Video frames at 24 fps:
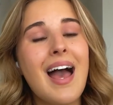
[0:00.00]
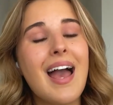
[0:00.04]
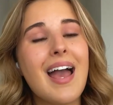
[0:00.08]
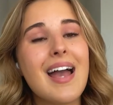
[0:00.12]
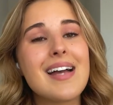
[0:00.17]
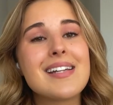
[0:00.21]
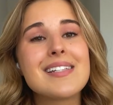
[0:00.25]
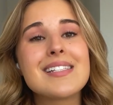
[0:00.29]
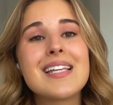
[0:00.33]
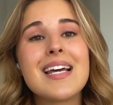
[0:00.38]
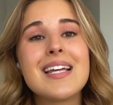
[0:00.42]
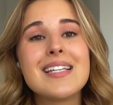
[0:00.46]

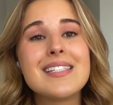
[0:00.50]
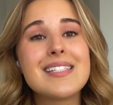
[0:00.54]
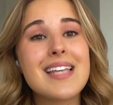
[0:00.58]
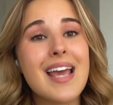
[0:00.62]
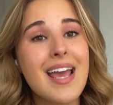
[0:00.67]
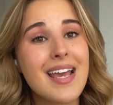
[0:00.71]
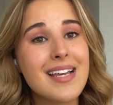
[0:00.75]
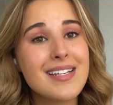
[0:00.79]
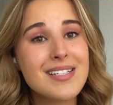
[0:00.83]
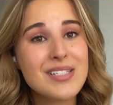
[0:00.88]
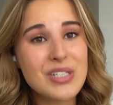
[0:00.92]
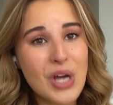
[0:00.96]
And
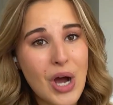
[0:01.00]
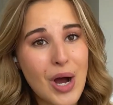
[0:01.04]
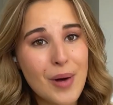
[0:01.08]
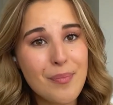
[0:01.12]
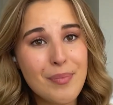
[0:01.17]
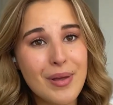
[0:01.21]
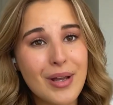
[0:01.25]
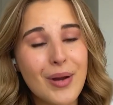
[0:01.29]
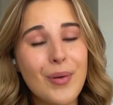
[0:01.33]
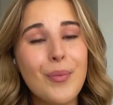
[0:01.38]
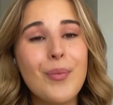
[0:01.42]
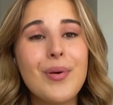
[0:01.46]
today's
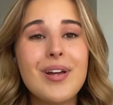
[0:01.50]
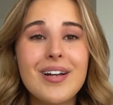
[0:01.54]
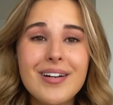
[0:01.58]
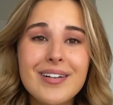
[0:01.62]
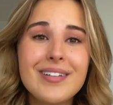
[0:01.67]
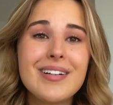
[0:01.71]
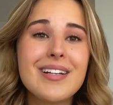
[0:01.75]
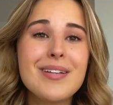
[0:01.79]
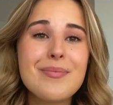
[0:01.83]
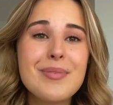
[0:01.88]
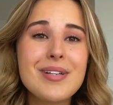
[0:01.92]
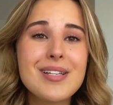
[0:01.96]
topic, we are
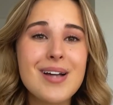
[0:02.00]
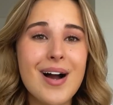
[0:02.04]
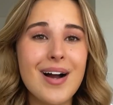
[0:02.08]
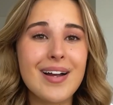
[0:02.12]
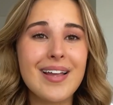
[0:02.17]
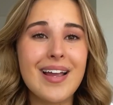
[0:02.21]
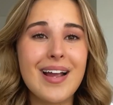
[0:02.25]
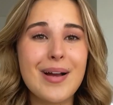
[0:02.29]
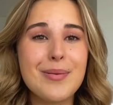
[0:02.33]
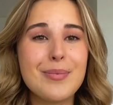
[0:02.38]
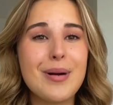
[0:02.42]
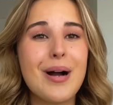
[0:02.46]
going to be
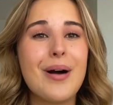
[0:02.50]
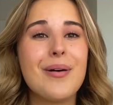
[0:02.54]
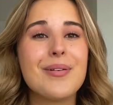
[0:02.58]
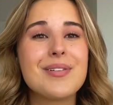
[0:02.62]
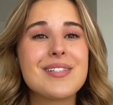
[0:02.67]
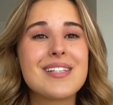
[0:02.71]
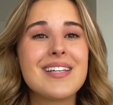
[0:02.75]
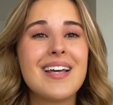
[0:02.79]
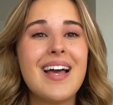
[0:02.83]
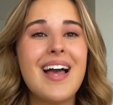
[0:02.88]
talking about